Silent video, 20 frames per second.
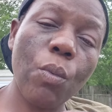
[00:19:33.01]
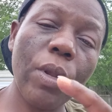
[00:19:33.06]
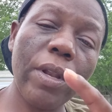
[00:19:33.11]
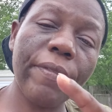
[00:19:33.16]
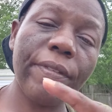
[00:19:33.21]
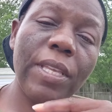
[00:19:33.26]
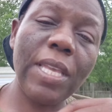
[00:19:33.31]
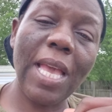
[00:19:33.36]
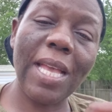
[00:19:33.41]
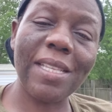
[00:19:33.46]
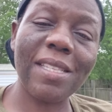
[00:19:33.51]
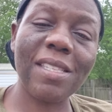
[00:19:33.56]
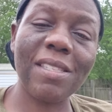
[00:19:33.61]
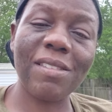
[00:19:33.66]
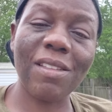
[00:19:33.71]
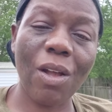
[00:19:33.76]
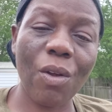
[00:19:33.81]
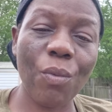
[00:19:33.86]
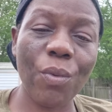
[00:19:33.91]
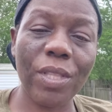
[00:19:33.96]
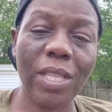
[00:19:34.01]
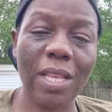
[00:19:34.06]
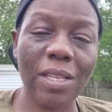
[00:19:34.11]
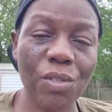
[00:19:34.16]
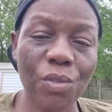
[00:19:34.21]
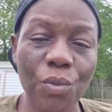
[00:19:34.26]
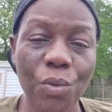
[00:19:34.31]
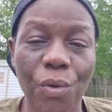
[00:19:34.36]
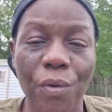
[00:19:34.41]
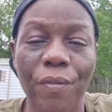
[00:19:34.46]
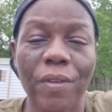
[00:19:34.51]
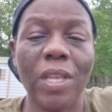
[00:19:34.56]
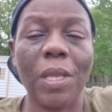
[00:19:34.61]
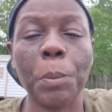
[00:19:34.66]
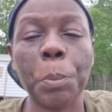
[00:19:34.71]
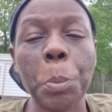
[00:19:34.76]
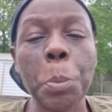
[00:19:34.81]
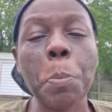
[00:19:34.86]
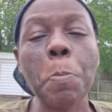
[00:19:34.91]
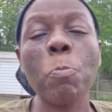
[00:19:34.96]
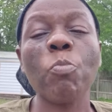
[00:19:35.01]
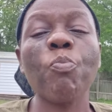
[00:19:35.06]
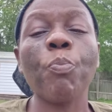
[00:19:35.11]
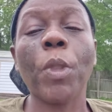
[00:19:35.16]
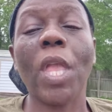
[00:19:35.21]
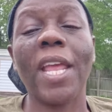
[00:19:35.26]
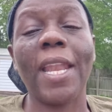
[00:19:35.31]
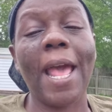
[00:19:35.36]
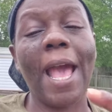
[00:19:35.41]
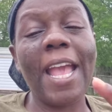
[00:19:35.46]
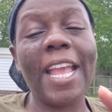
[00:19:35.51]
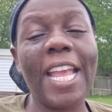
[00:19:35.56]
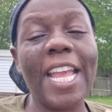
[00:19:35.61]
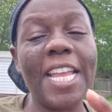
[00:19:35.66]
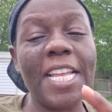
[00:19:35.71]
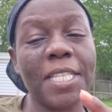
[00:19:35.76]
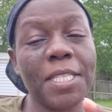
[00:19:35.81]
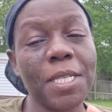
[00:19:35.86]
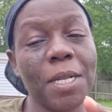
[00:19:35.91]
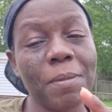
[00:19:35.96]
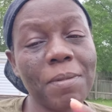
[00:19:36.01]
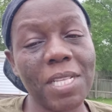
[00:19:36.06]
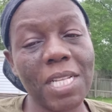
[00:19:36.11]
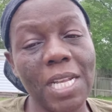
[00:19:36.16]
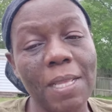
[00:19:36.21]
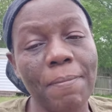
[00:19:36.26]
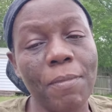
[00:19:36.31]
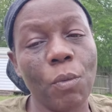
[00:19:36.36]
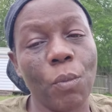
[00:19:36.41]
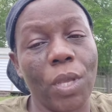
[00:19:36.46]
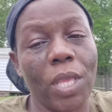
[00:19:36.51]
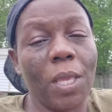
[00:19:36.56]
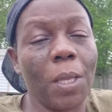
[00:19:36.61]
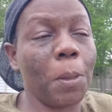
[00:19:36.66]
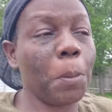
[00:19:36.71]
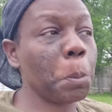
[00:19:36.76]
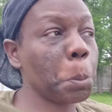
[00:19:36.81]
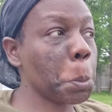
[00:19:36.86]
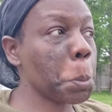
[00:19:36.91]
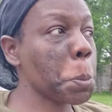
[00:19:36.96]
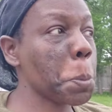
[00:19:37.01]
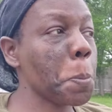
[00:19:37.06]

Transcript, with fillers: What if he had stuck with that story, and I had ended up sleeping with him?